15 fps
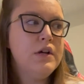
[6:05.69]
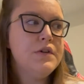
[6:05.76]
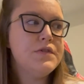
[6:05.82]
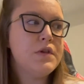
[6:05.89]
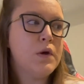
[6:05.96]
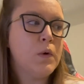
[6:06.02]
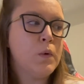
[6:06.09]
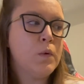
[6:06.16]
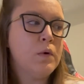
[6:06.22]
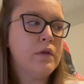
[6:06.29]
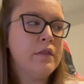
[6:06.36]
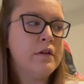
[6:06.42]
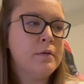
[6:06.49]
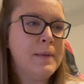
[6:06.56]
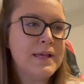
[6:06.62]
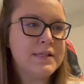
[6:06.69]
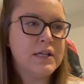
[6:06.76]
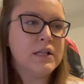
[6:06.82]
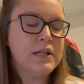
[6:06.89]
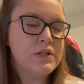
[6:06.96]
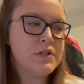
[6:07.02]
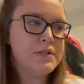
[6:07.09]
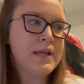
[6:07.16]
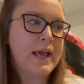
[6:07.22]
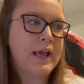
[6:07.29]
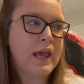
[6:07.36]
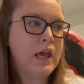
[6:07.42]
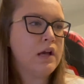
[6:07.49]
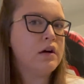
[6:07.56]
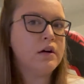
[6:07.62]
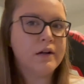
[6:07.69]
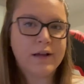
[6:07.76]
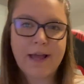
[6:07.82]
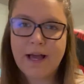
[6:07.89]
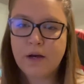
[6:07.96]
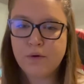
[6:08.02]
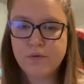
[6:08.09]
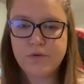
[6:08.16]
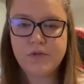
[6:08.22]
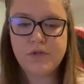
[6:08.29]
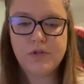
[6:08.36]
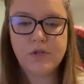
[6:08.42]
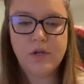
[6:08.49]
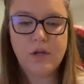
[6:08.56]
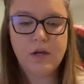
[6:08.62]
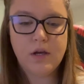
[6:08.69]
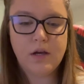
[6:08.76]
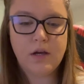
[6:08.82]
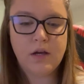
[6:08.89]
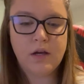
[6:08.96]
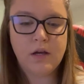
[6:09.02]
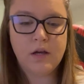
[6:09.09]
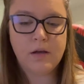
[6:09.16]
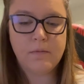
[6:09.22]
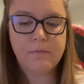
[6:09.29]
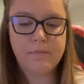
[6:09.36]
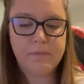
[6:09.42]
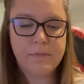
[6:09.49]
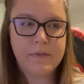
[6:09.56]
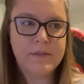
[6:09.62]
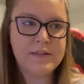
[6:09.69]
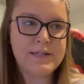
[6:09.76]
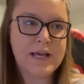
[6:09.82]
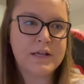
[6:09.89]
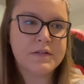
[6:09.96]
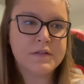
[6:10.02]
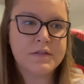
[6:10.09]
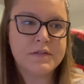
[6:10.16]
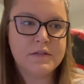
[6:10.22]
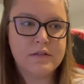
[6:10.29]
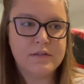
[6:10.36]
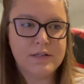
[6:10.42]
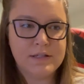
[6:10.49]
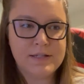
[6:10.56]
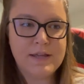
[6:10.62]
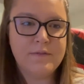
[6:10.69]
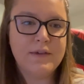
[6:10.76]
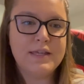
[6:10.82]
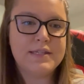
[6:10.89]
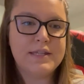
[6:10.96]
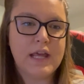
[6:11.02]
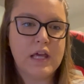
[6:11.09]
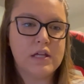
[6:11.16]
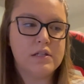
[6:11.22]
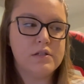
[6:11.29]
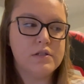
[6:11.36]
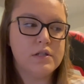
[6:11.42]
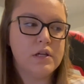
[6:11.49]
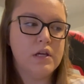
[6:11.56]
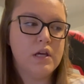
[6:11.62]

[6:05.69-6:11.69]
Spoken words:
So they're basically just taking our couch, the desks, the TV stand,